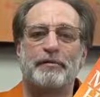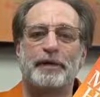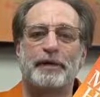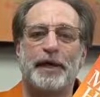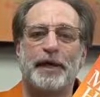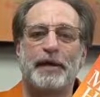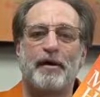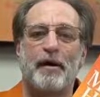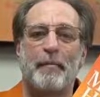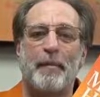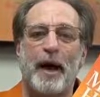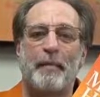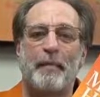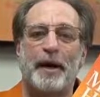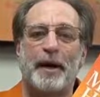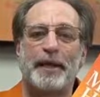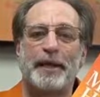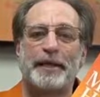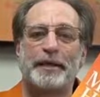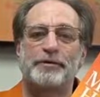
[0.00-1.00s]
think you know
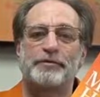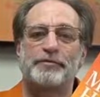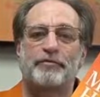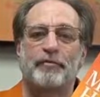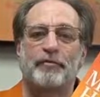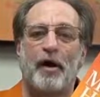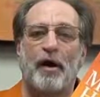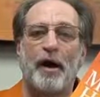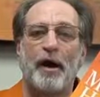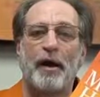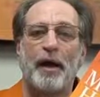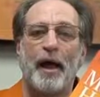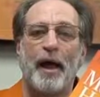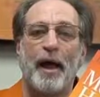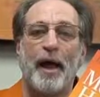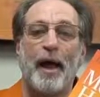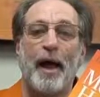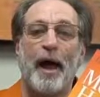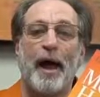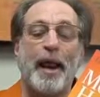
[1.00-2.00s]
about money is
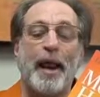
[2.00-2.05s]
wrong,